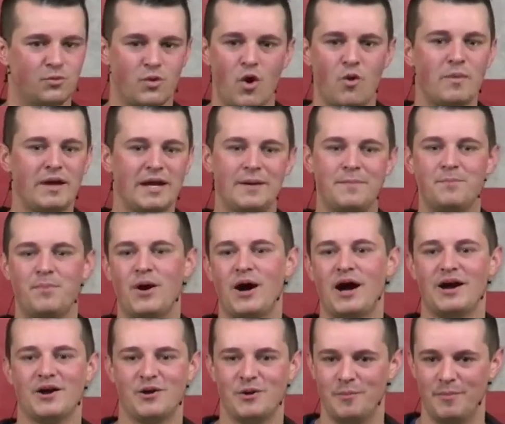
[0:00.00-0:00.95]
The Roman
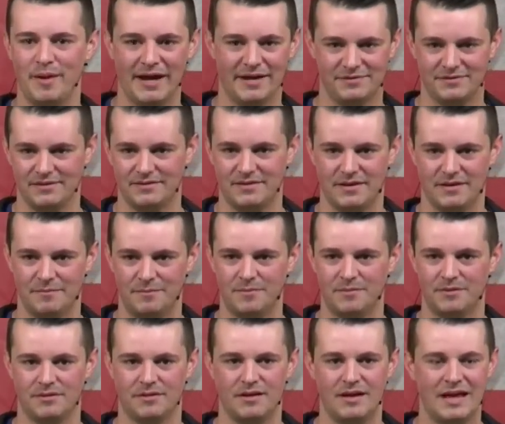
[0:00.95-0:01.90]
Empire abandoned
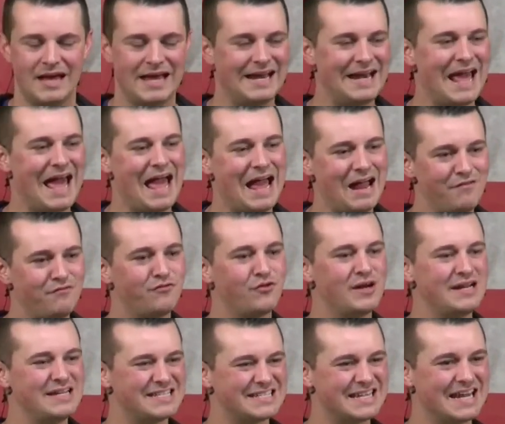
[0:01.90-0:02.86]
him. In
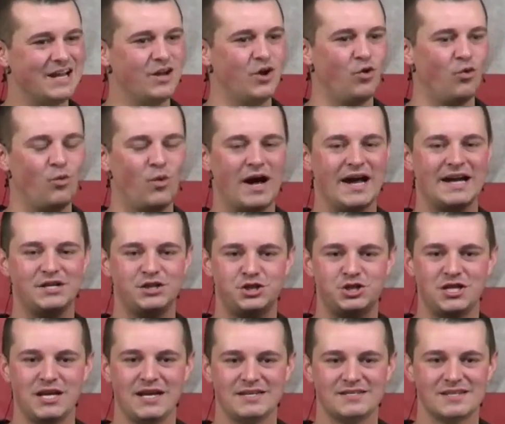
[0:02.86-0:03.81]
every single way,
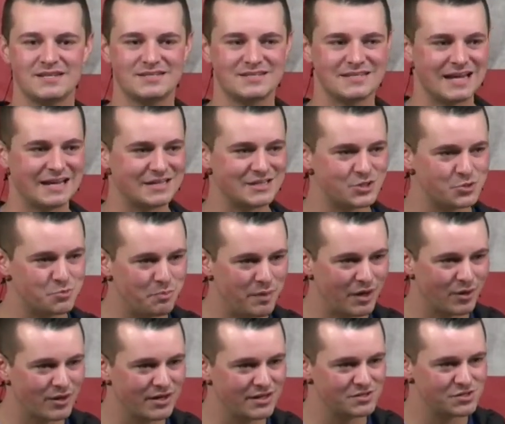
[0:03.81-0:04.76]
Jesus
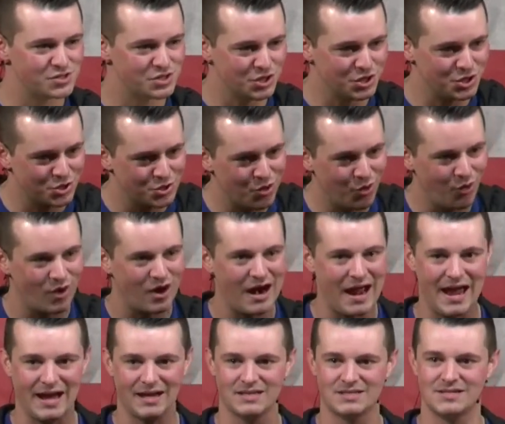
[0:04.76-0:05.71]
experienced
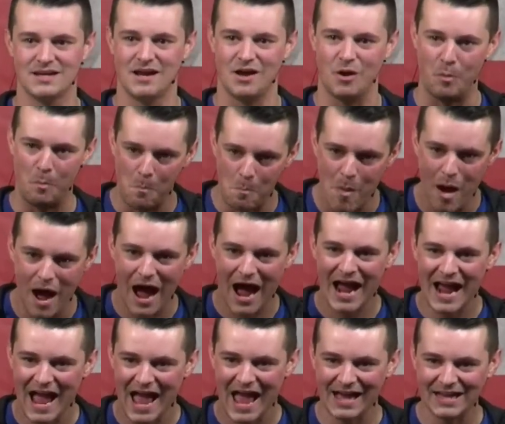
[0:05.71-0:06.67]
your exile,
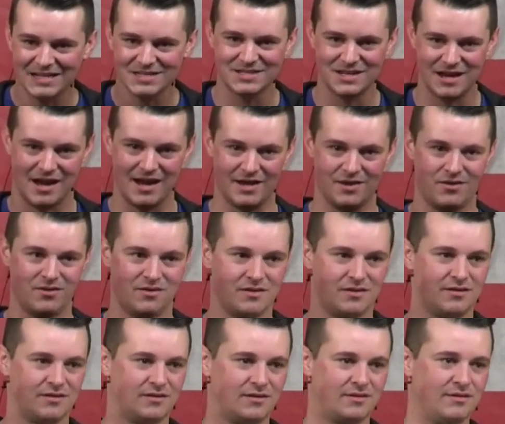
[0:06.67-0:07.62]
my
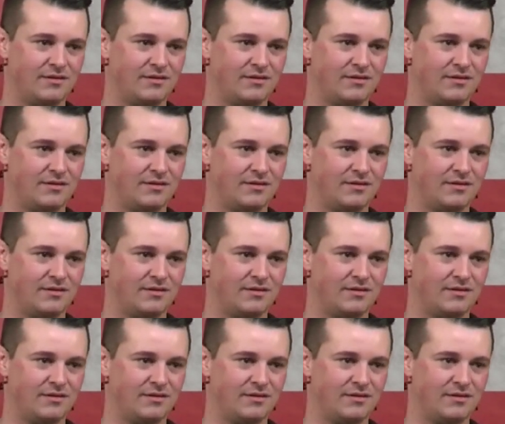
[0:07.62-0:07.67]
exile.